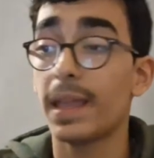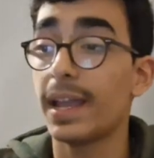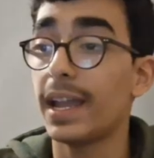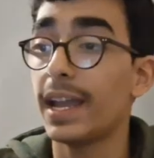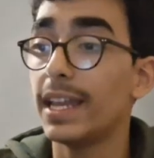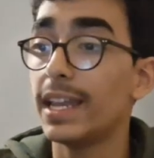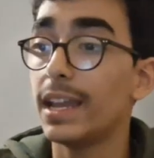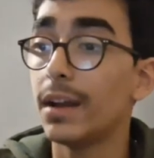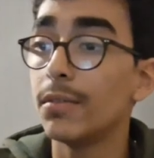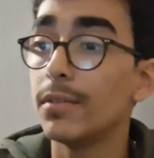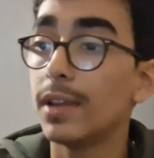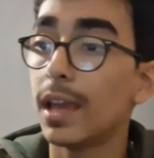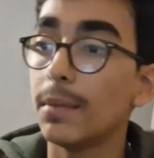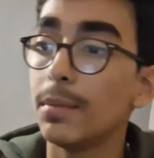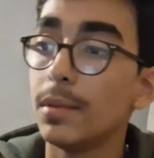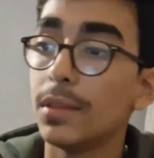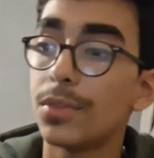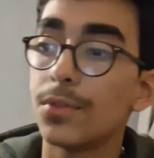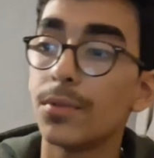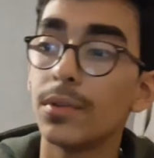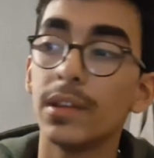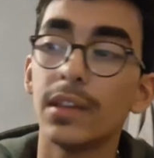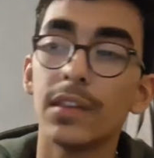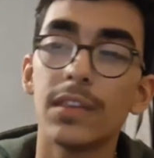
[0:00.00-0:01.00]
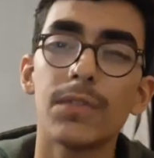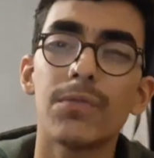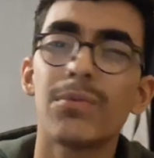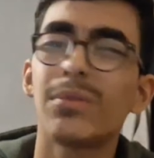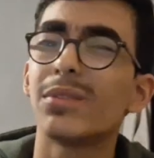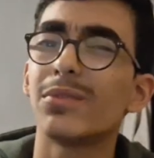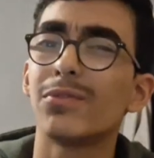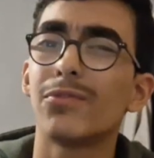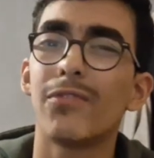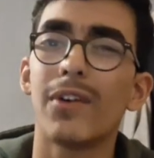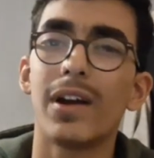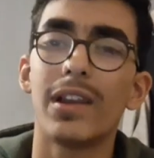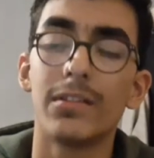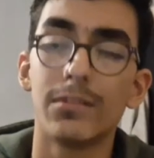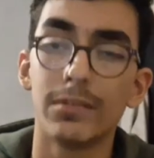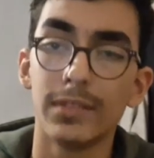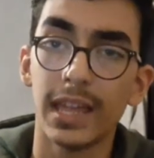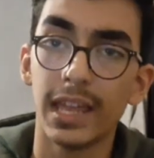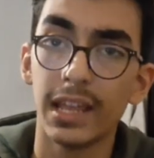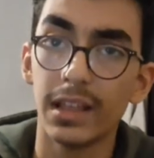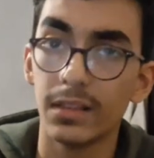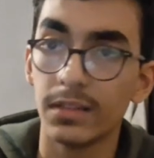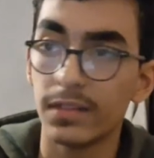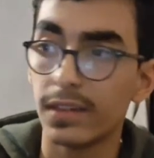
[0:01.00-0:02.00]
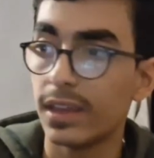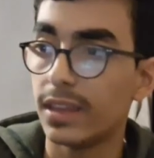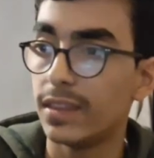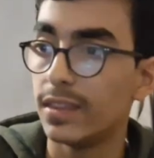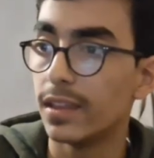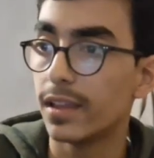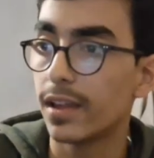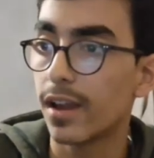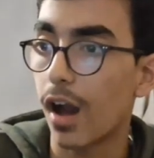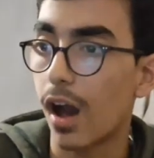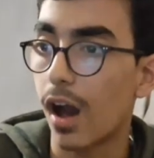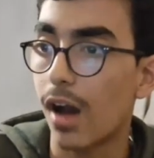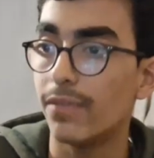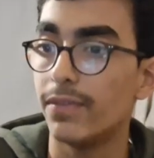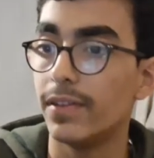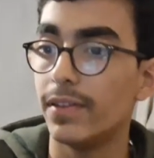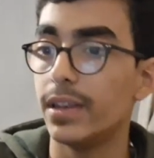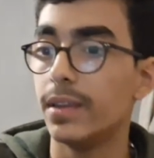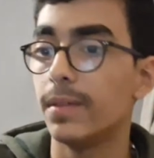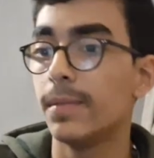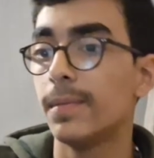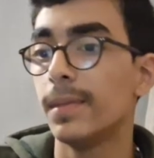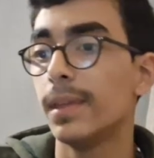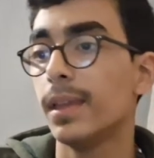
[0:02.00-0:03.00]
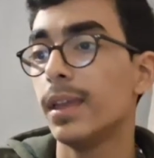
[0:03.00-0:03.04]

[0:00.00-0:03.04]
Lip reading: and now knight b3, this is one of the final nails in the coffin.